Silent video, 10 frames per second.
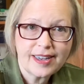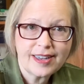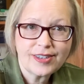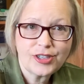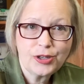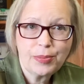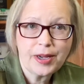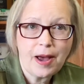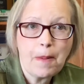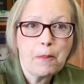to
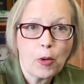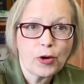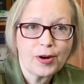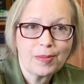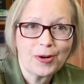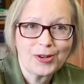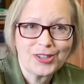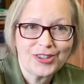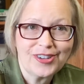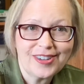become more
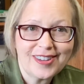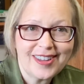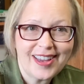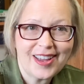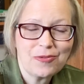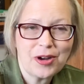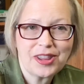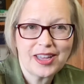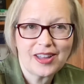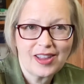commercial in what they
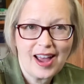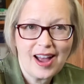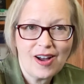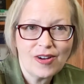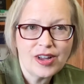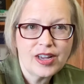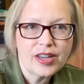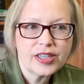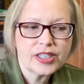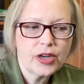allow.
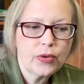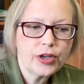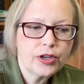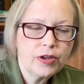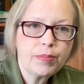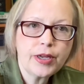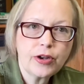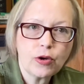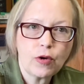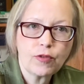So it could be an
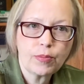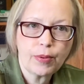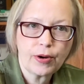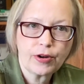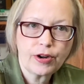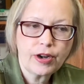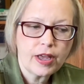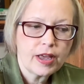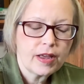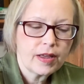overburden
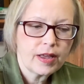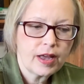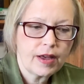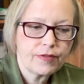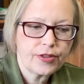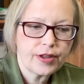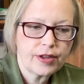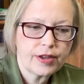of the